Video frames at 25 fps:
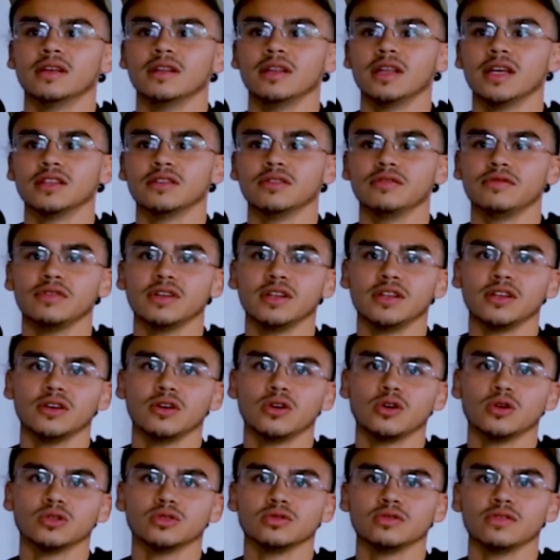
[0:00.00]
Like the
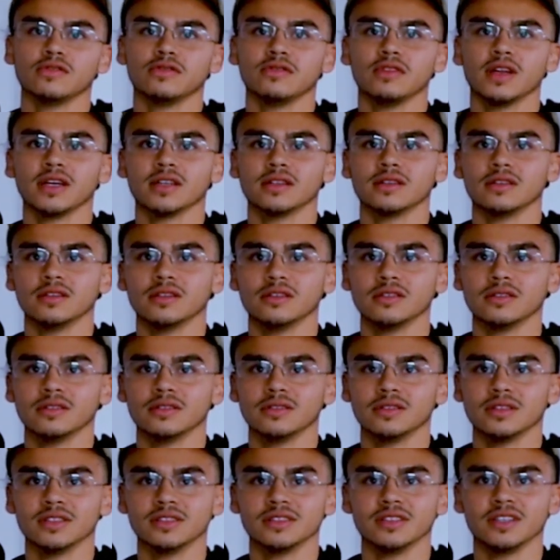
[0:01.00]
videos reflect
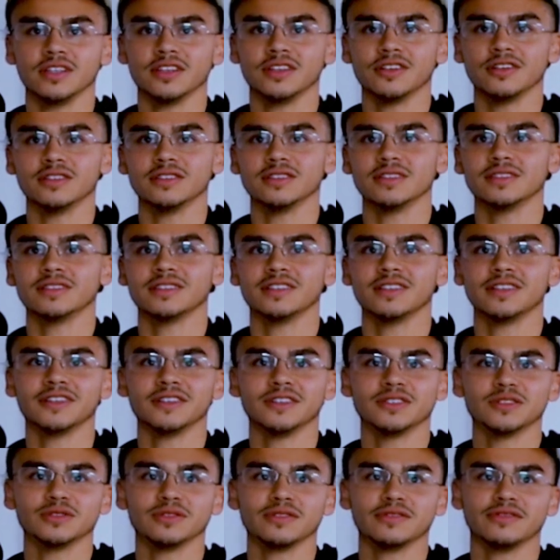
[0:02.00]
the
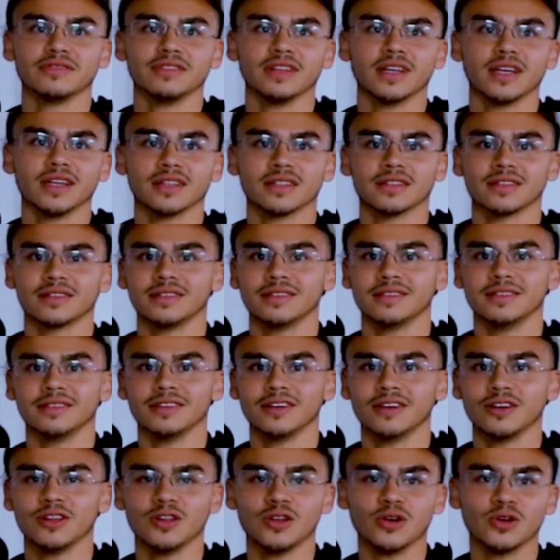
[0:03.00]
sneakers reflect
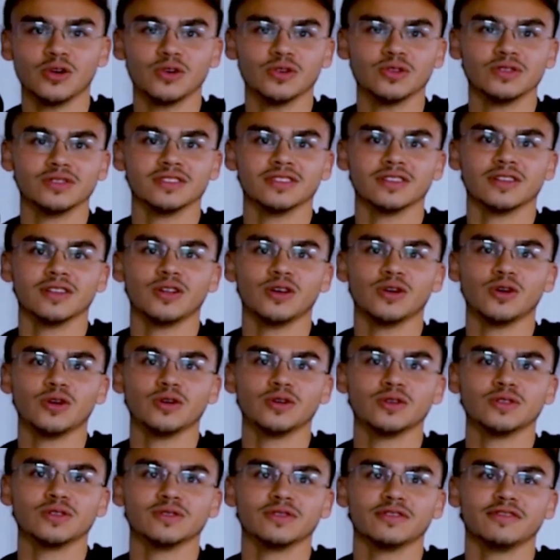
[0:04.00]
the clothes
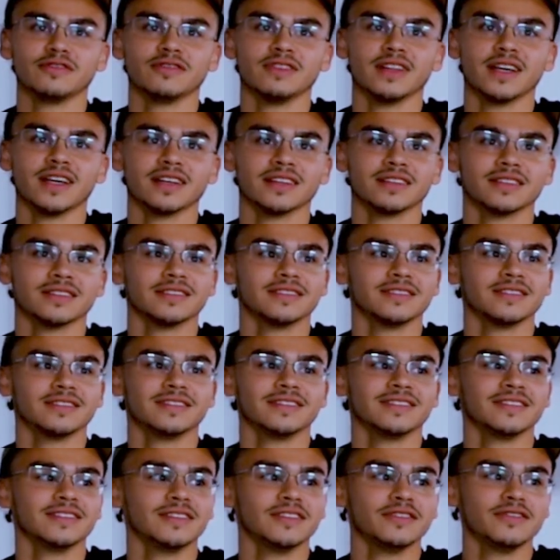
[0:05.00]
reflect
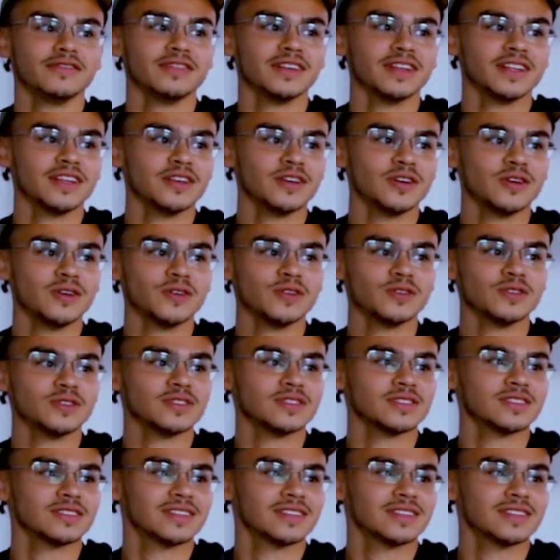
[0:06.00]
the videos.